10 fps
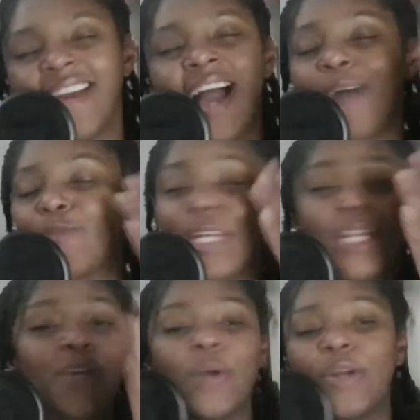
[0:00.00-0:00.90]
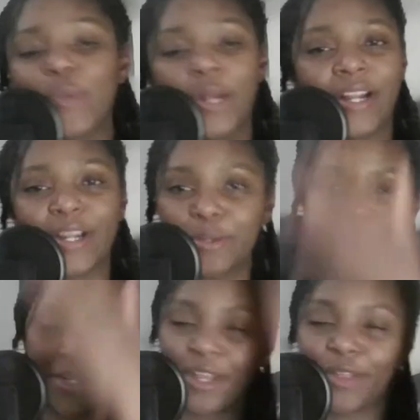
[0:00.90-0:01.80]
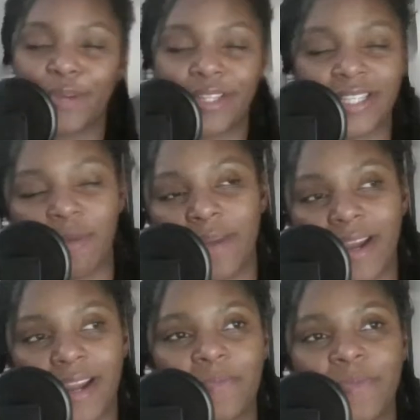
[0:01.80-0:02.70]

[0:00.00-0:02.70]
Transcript: I'm reading one word, but another word's coming to mind.